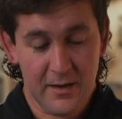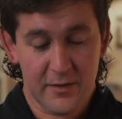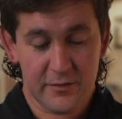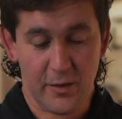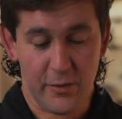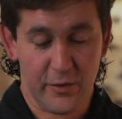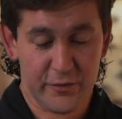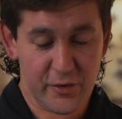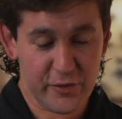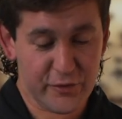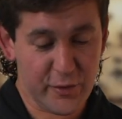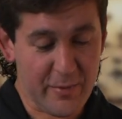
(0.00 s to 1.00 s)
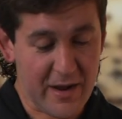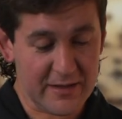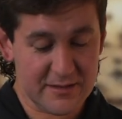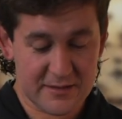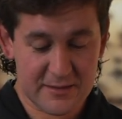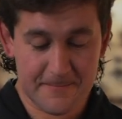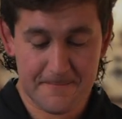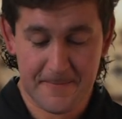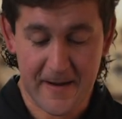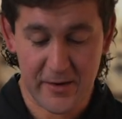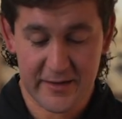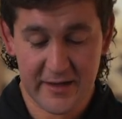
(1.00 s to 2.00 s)
So those are the 2 buttons.
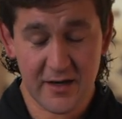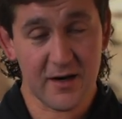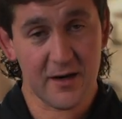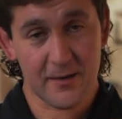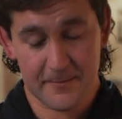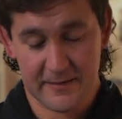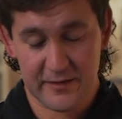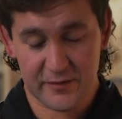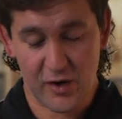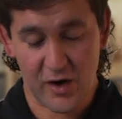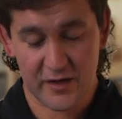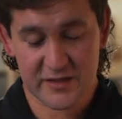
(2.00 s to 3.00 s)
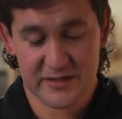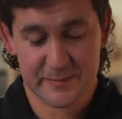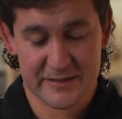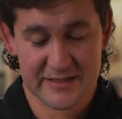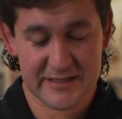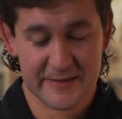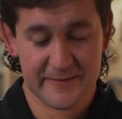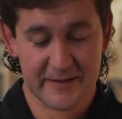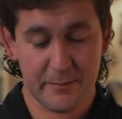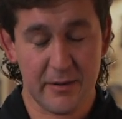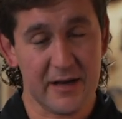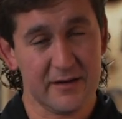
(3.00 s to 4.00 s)
Down here, these are
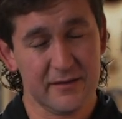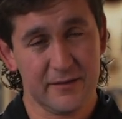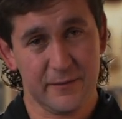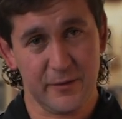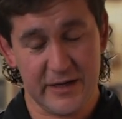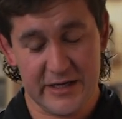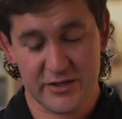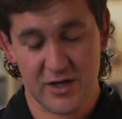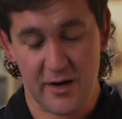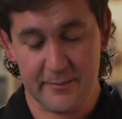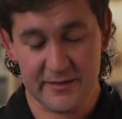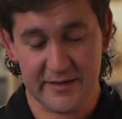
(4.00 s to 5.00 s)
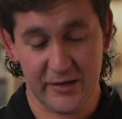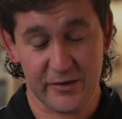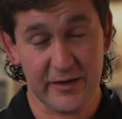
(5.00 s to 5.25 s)
specific buttons for each commentator.